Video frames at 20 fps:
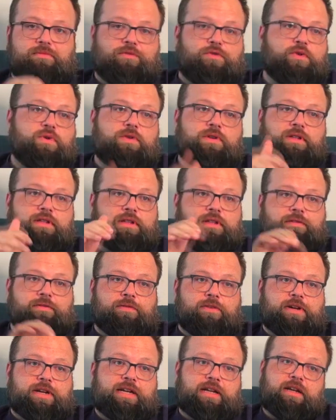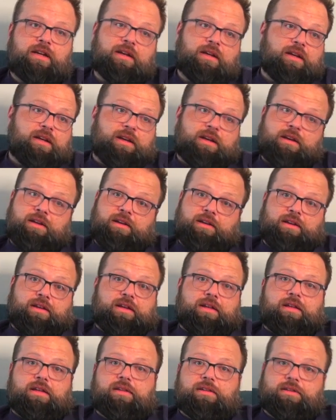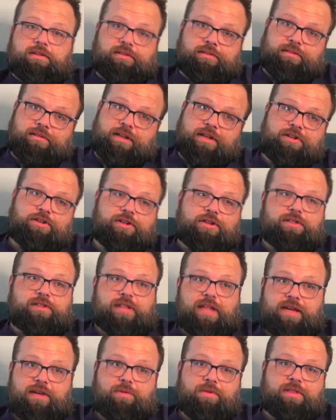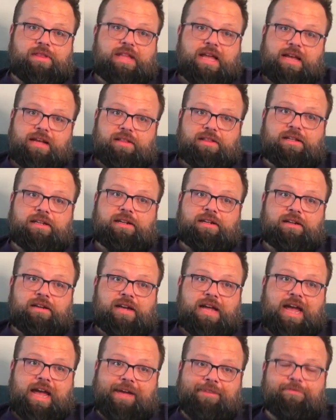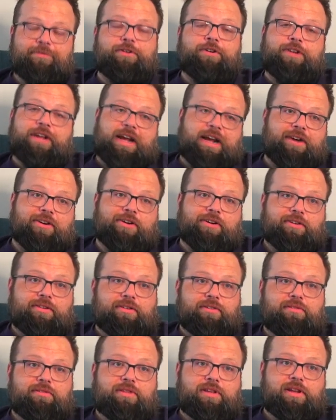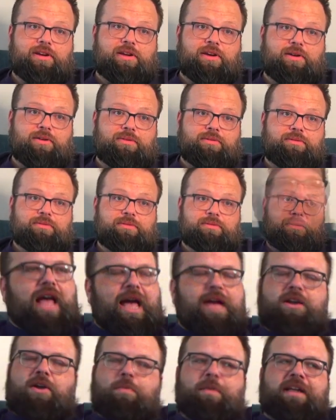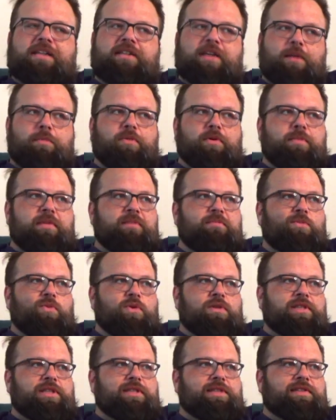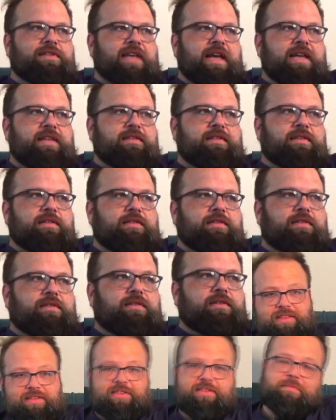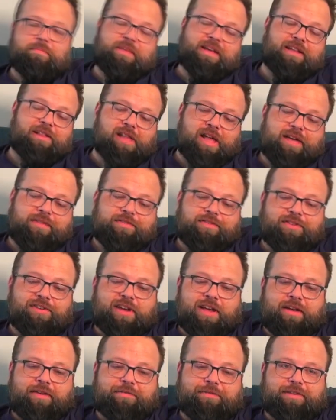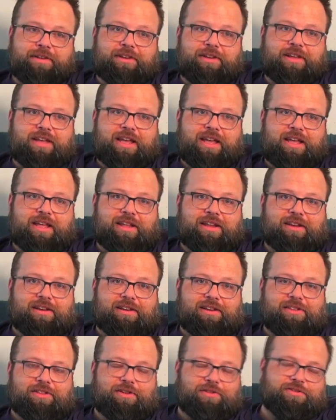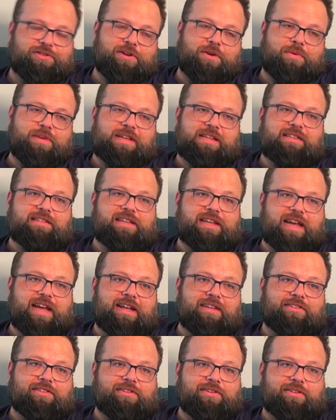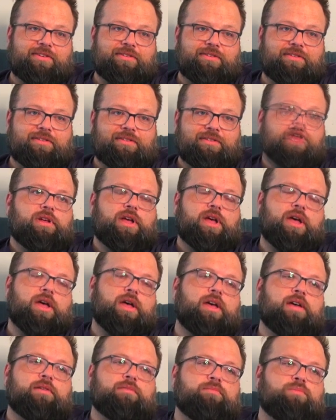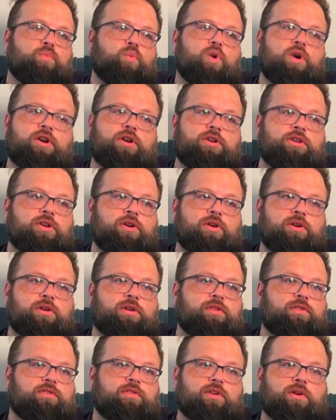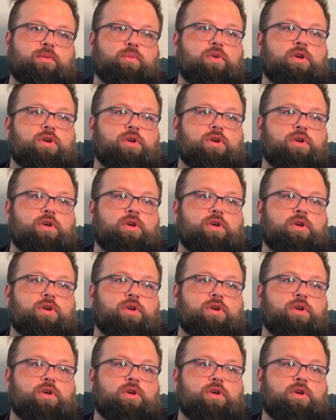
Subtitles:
Food delivery. And just like with Declan, aftercare, you know? I go by temperament more than sizes. This is big life stuff, and there's no easy answers. What are your concerns?